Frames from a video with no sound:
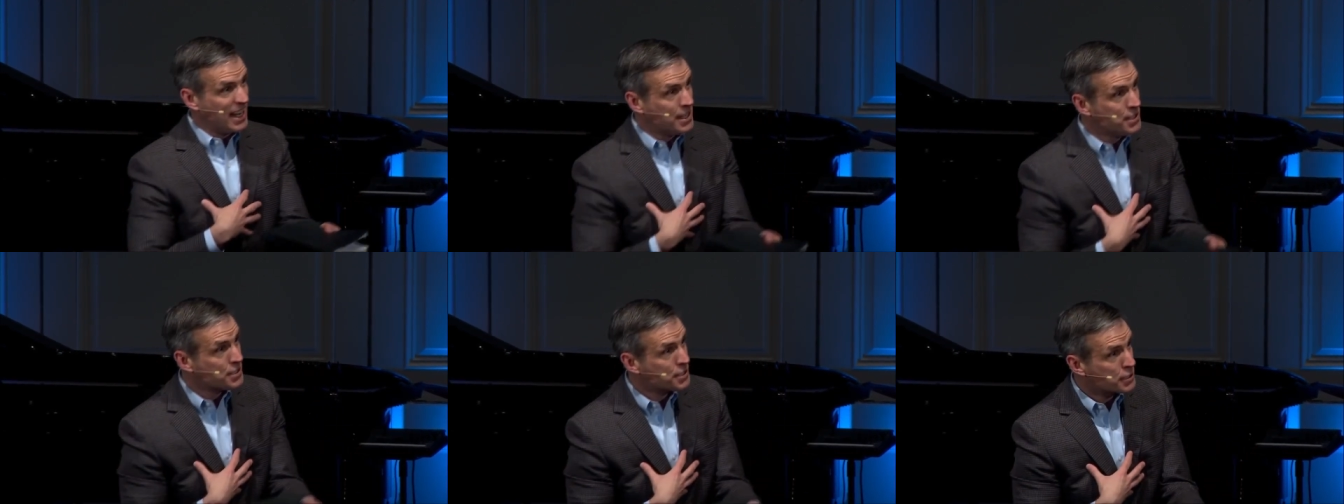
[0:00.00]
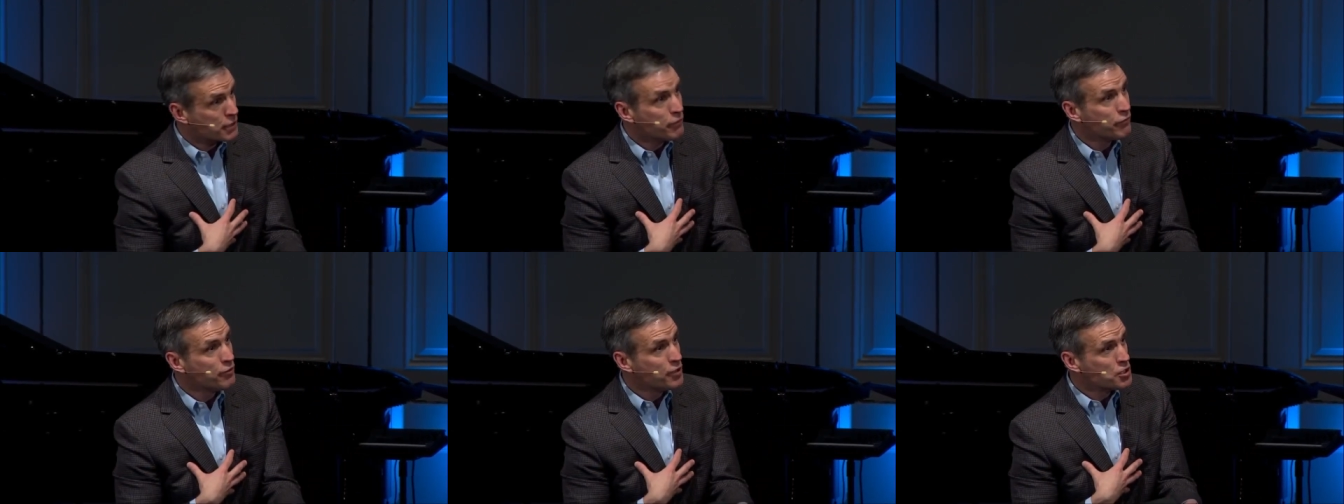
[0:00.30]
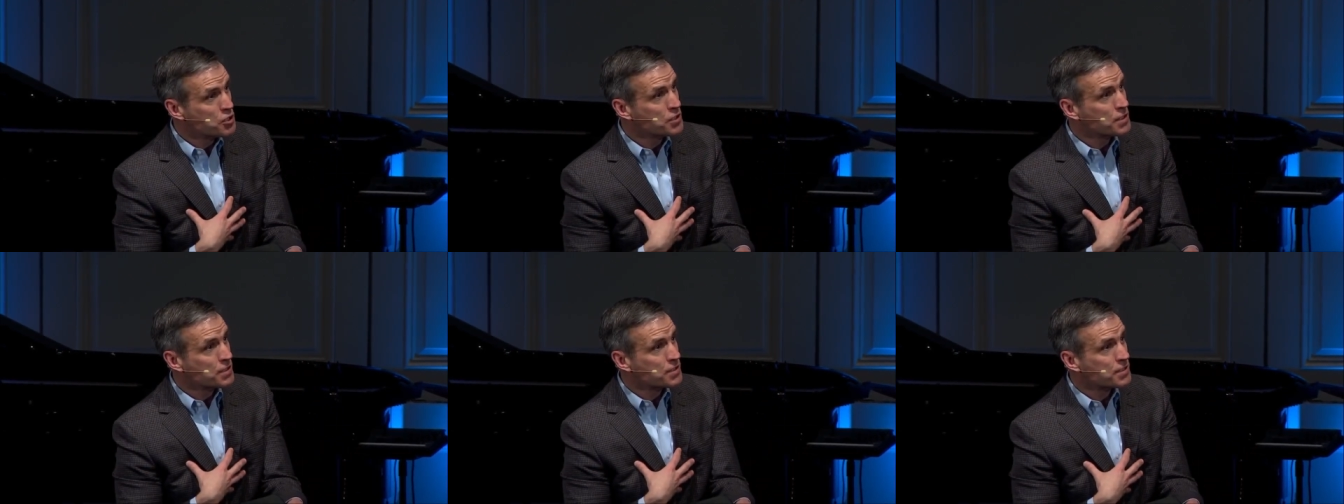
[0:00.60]

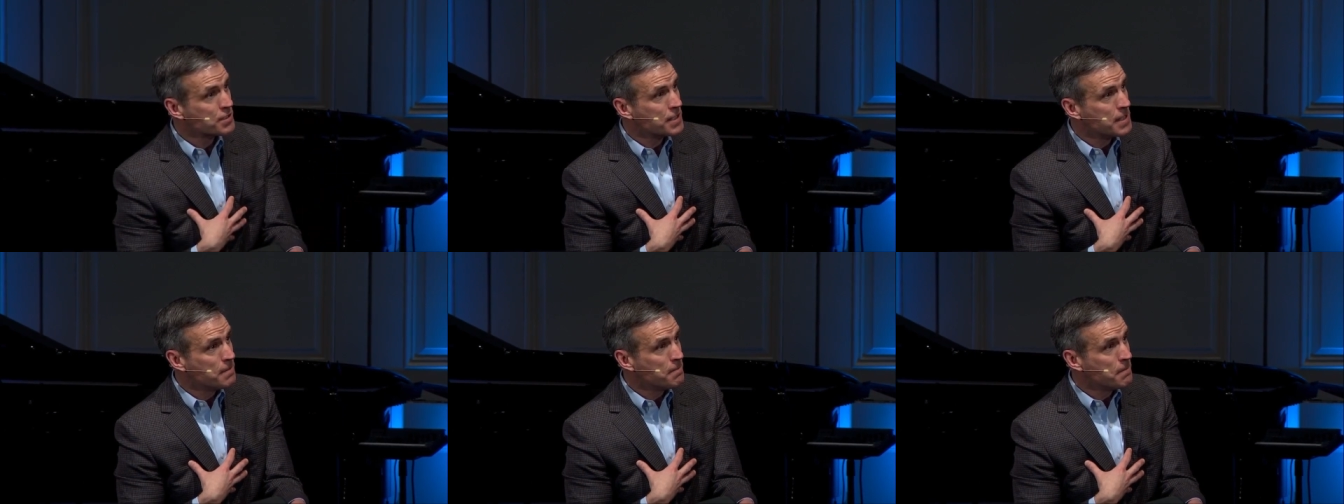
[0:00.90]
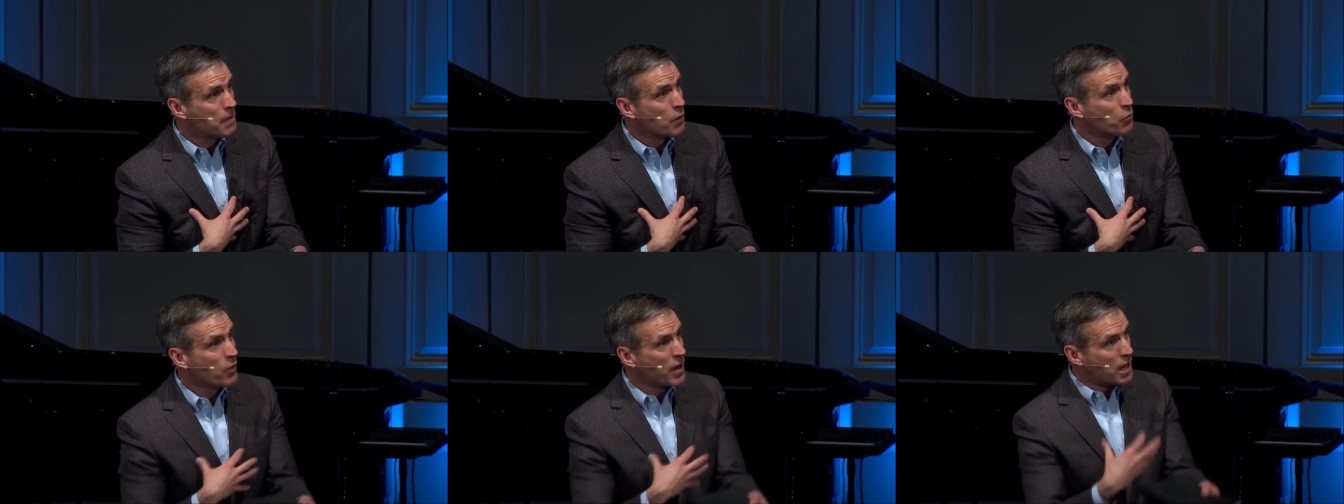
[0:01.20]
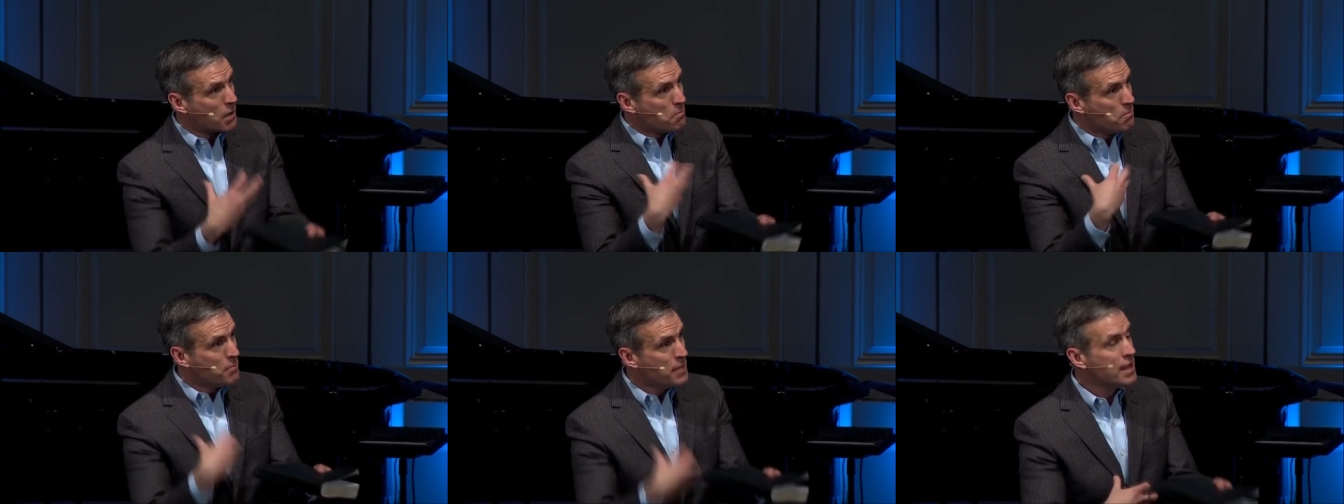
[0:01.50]
insufficiency,
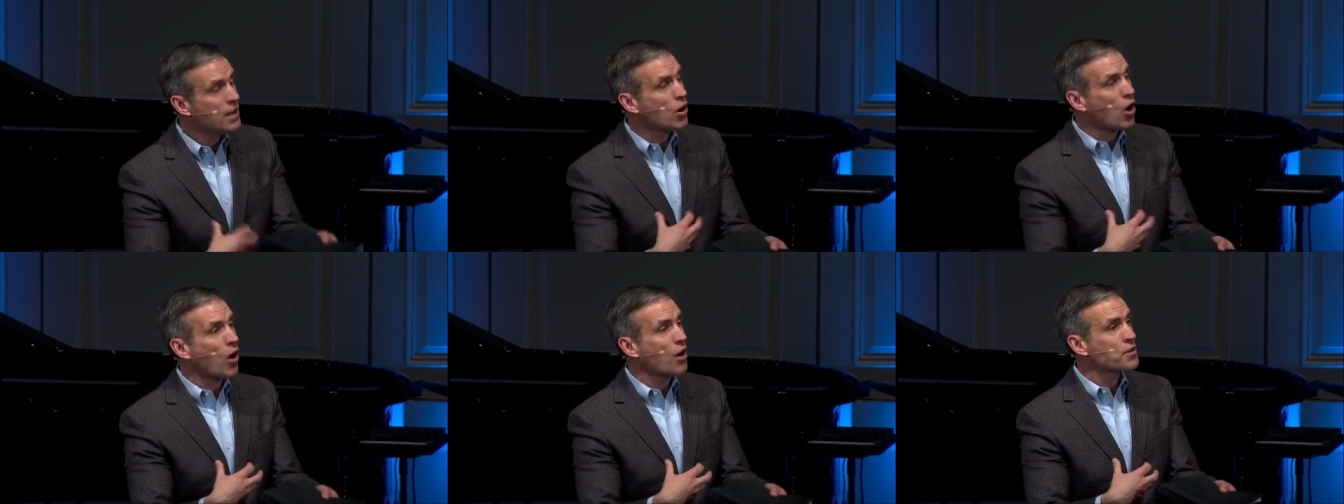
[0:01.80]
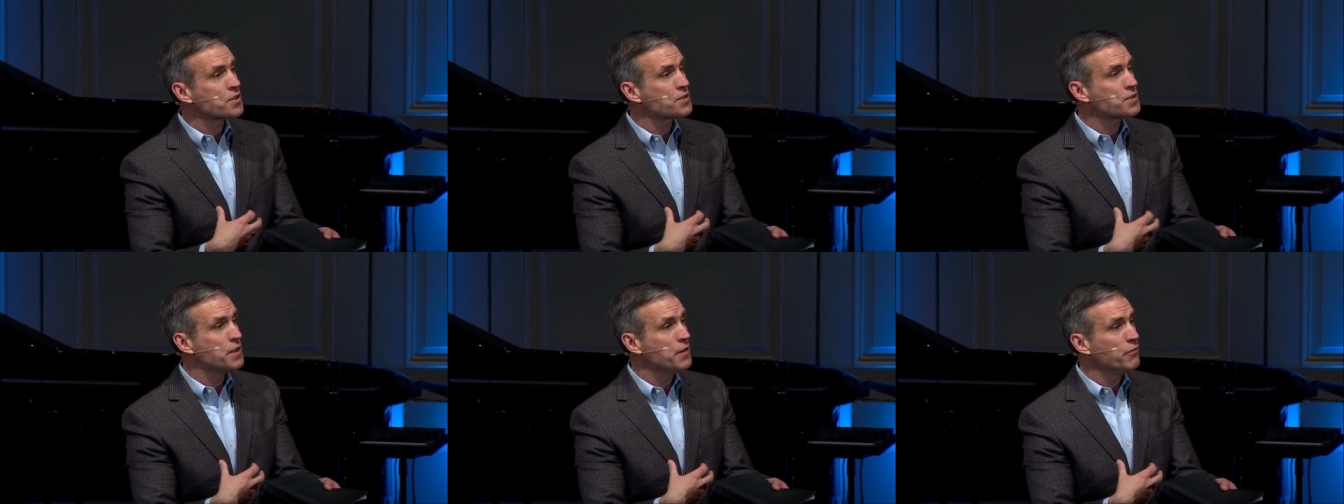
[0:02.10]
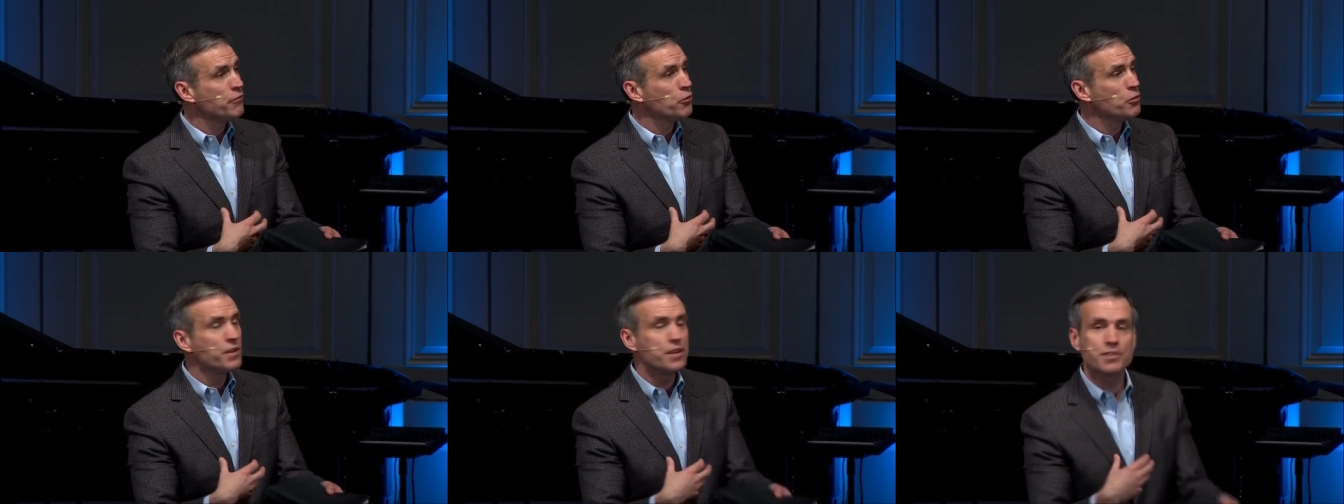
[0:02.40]
we admit our
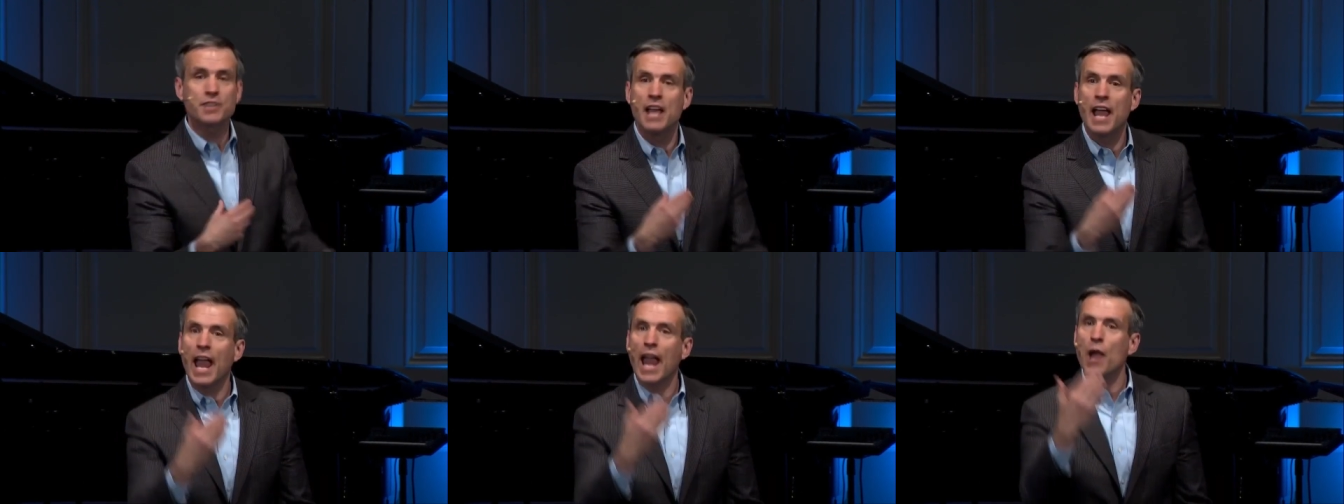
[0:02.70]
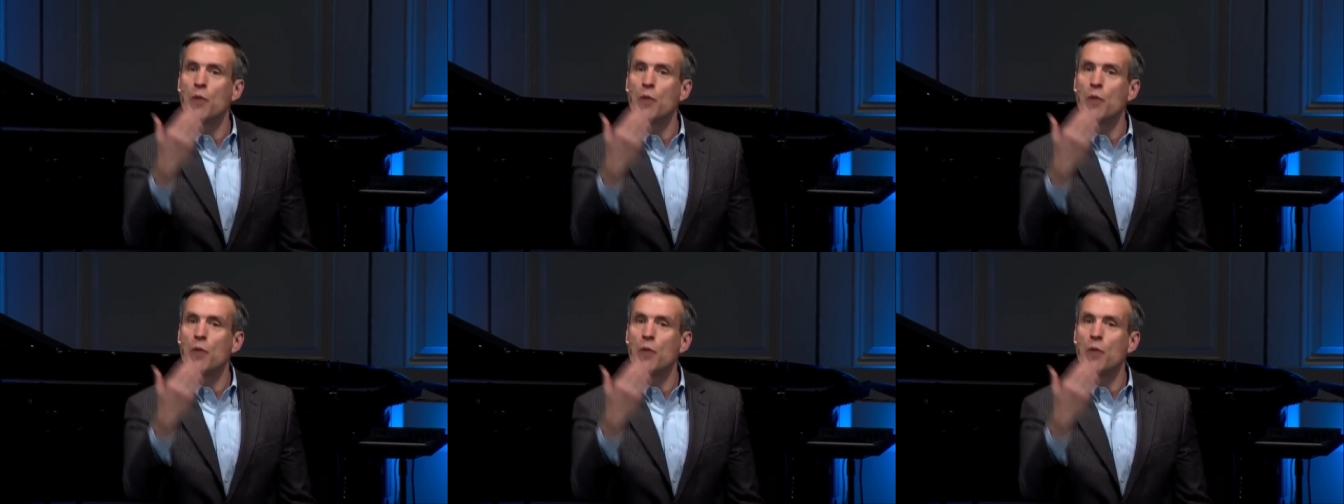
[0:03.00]
sinfulness,